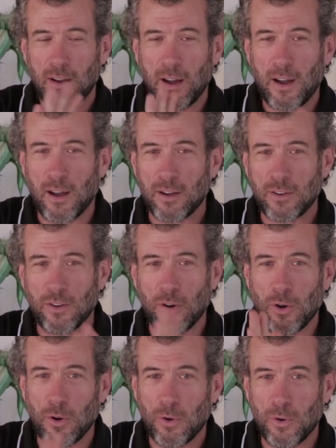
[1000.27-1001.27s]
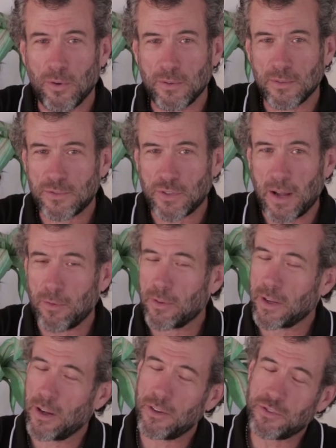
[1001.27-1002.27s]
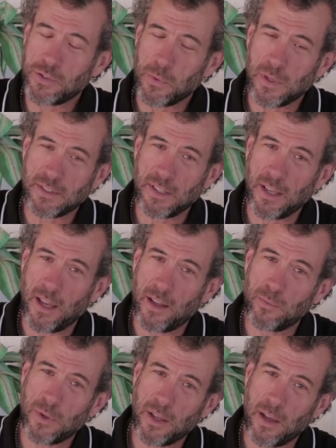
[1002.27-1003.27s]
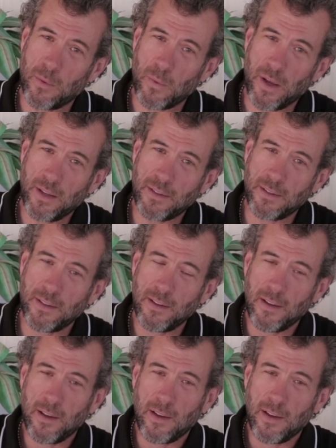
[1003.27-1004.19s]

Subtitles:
go travel the country once again, we can't wait.